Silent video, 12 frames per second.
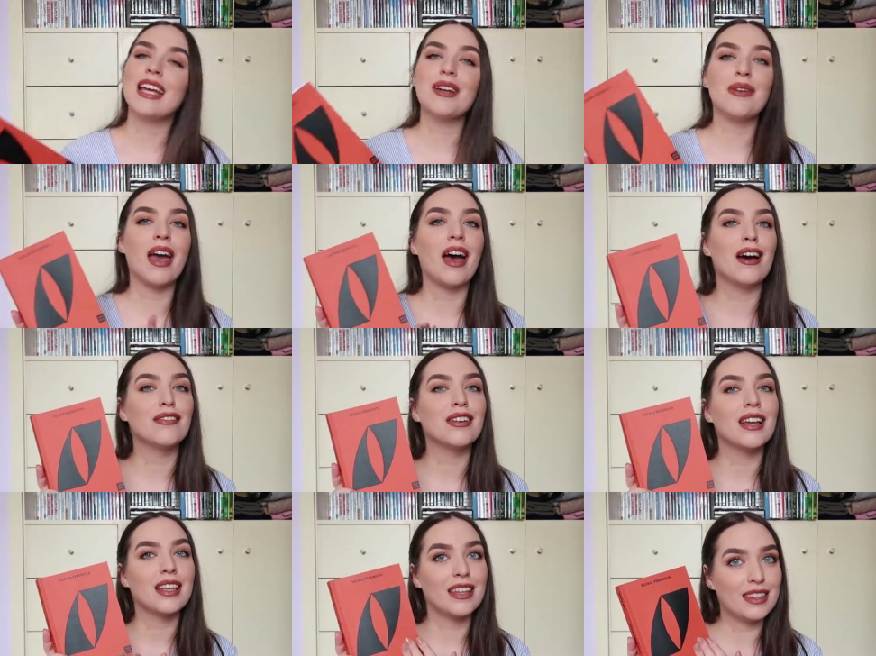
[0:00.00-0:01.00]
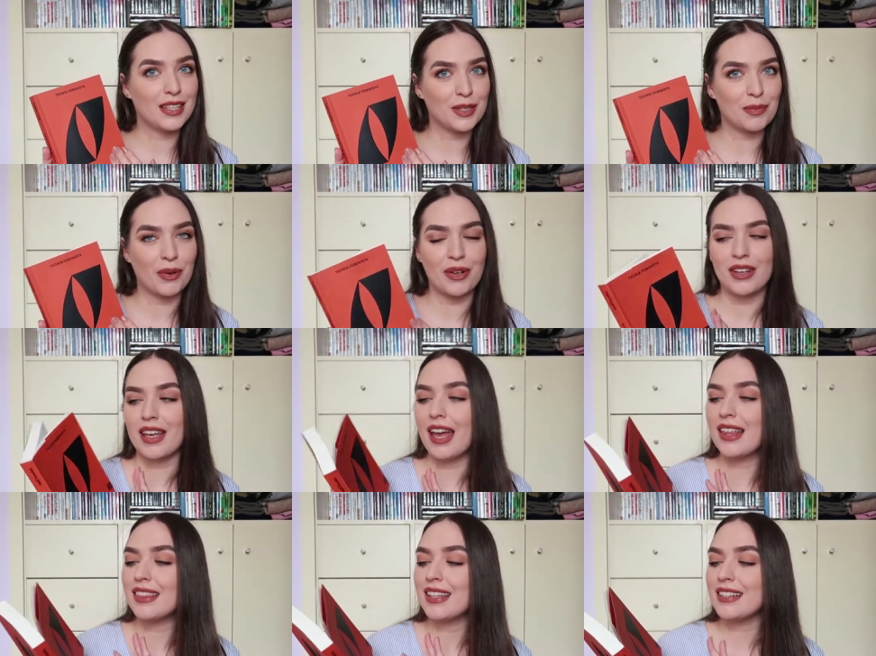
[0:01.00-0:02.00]
Then we have this book,
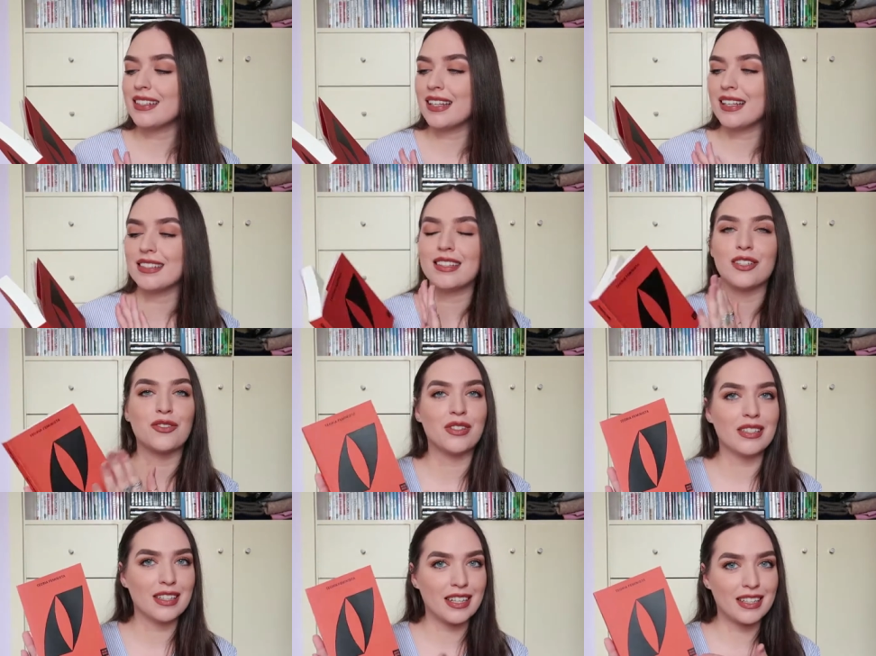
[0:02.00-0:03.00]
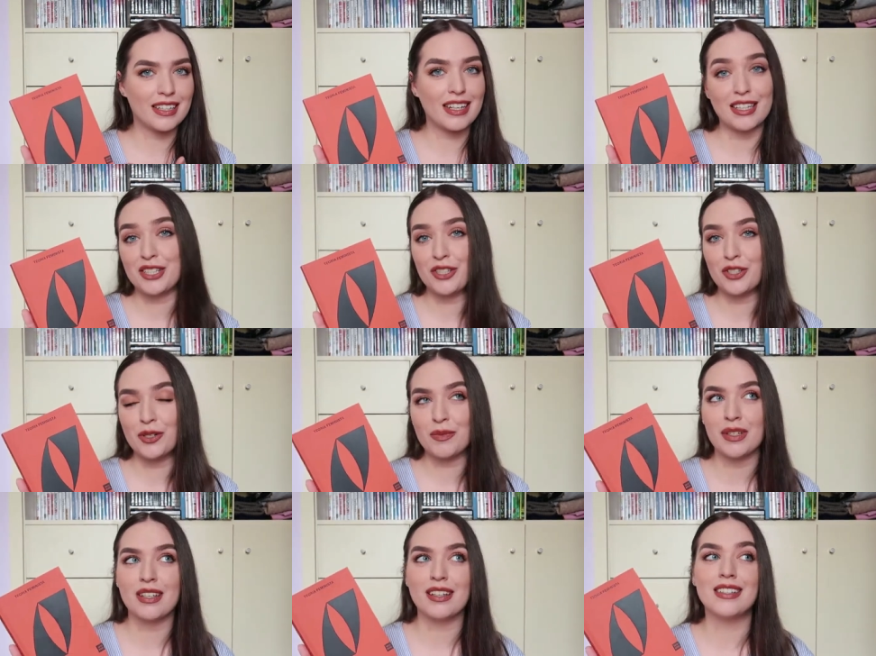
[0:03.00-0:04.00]
and this is the translated edition
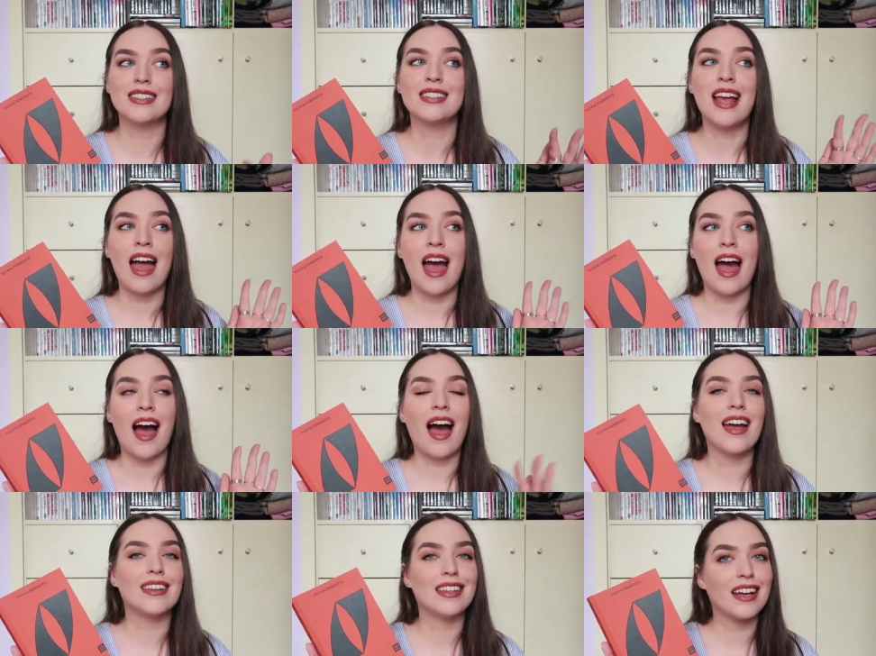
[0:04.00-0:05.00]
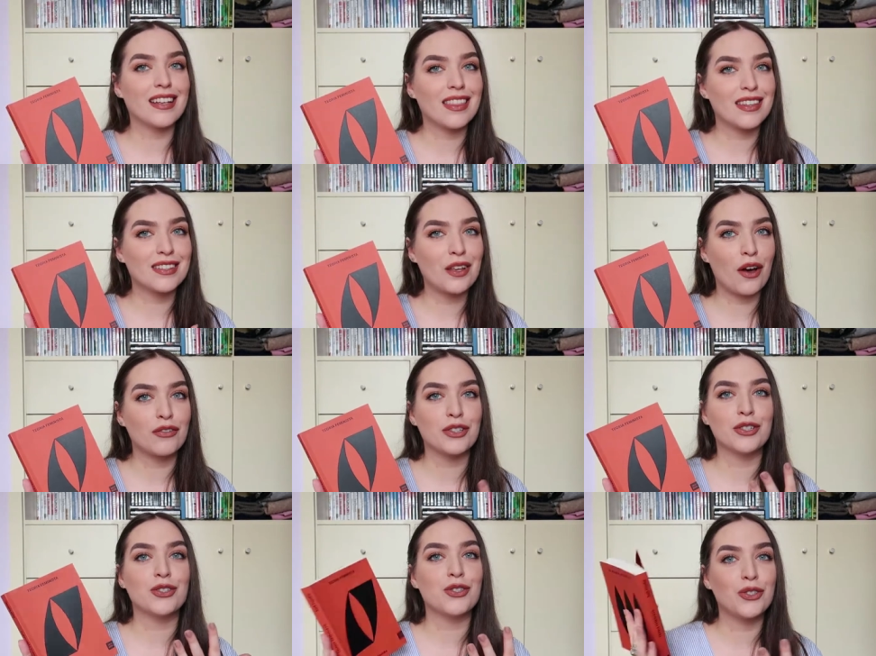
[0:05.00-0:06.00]
because I liked this
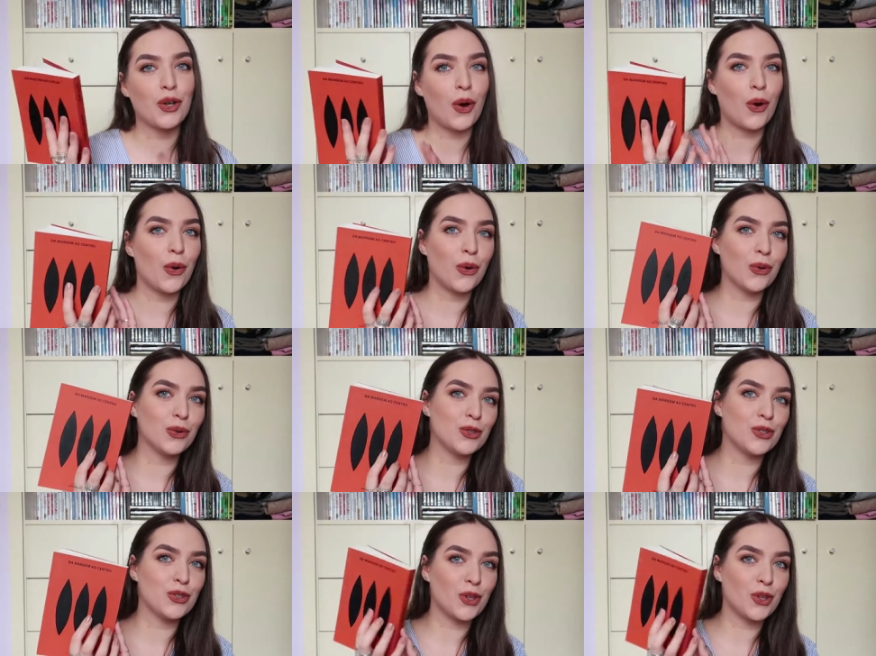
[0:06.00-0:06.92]
cover so